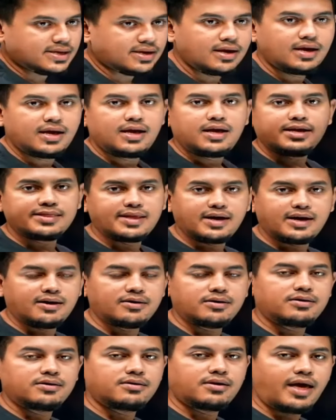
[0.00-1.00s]
answer?
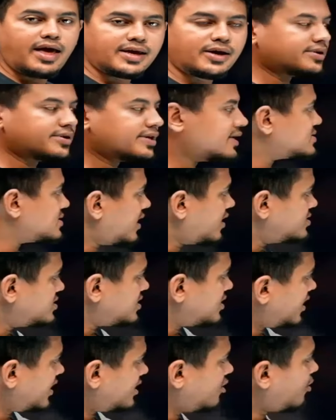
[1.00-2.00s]
The anion gets
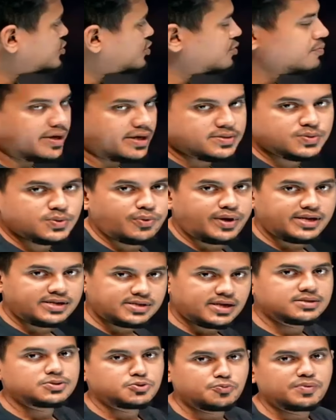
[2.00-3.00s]
larger in option B, so
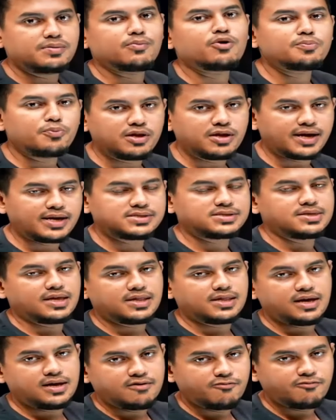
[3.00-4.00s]
it tends to be more polarized
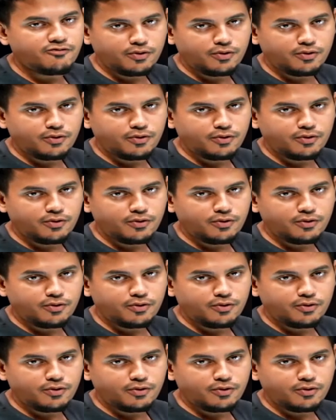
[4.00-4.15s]
than the